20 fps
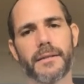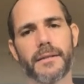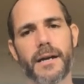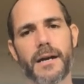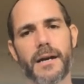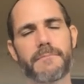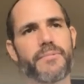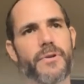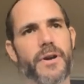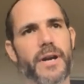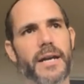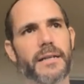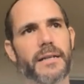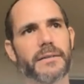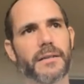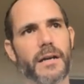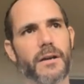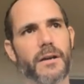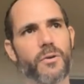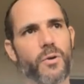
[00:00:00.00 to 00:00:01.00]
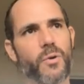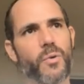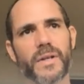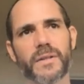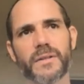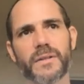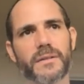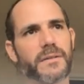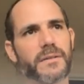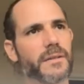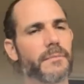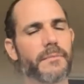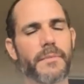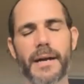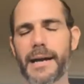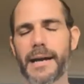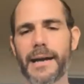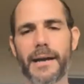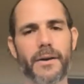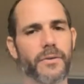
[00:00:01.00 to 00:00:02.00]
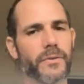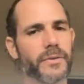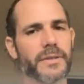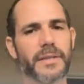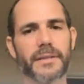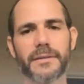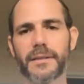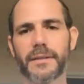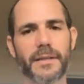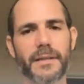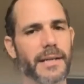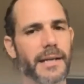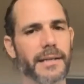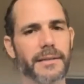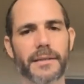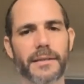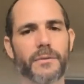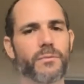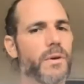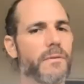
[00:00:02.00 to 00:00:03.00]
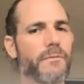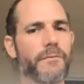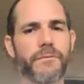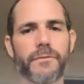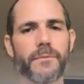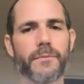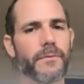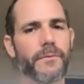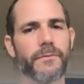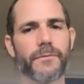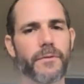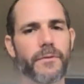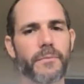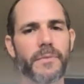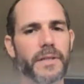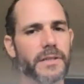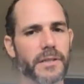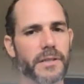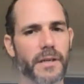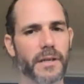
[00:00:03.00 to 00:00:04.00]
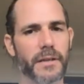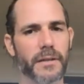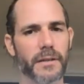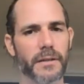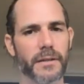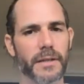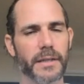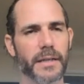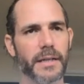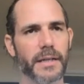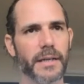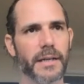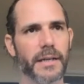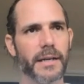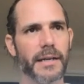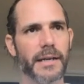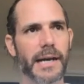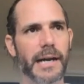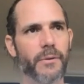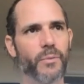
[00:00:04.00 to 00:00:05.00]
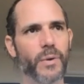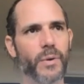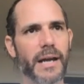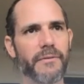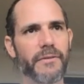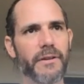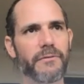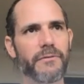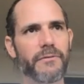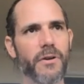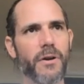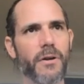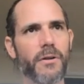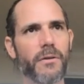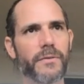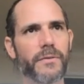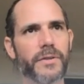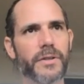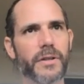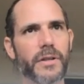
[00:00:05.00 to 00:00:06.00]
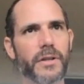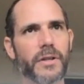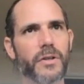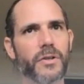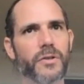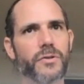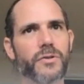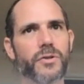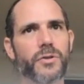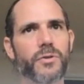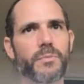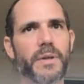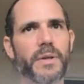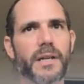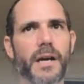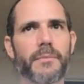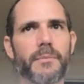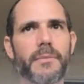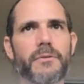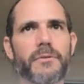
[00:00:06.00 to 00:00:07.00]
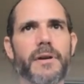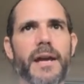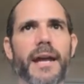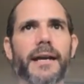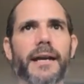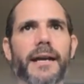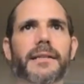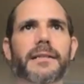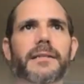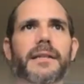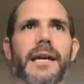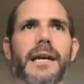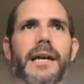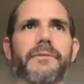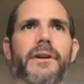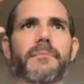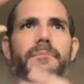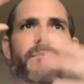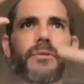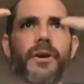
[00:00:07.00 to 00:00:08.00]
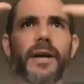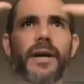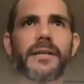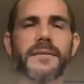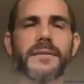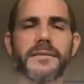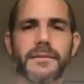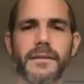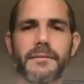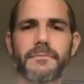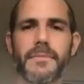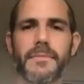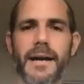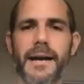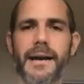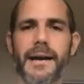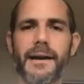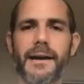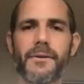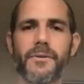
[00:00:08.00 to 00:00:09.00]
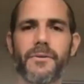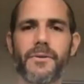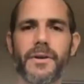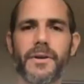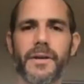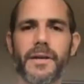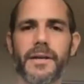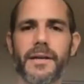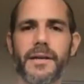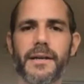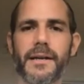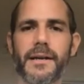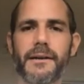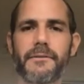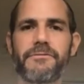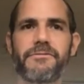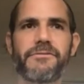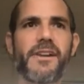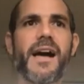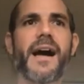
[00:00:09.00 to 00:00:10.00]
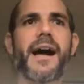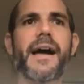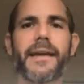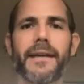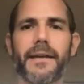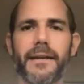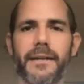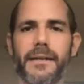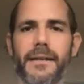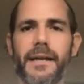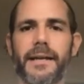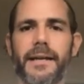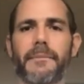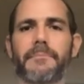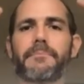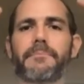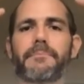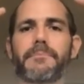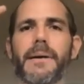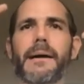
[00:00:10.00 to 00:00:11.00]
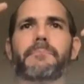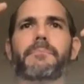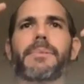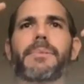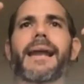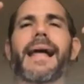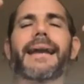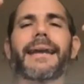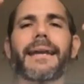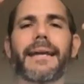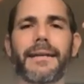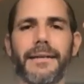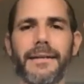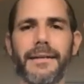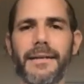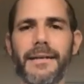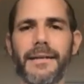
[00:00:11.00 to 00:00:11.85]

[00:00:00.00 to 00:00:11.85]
Our brains are always somehow disconnected one from each other. And we have evolved to become erect and to have our brains somehow flying like a planet